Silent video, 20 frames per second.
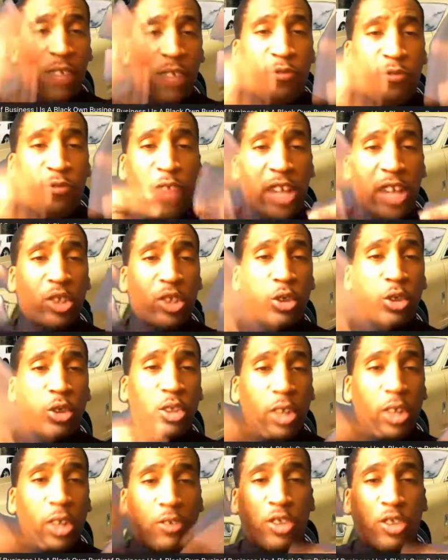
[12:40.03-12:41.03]
facial
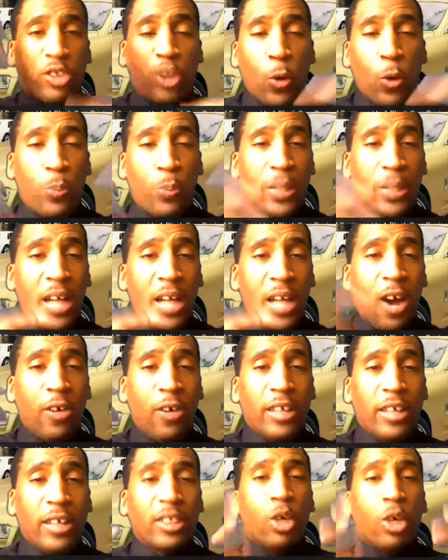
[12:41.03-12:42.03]
stuff, soap and all
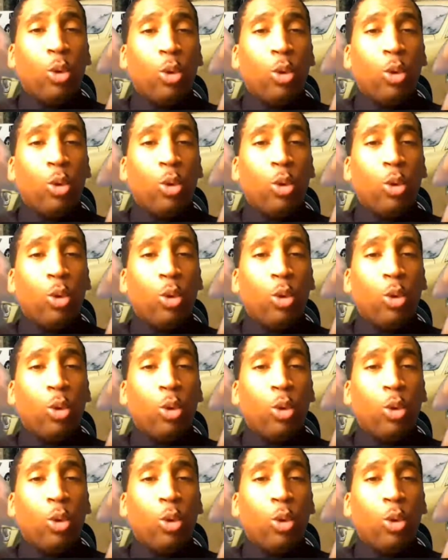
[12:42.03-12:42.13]
this.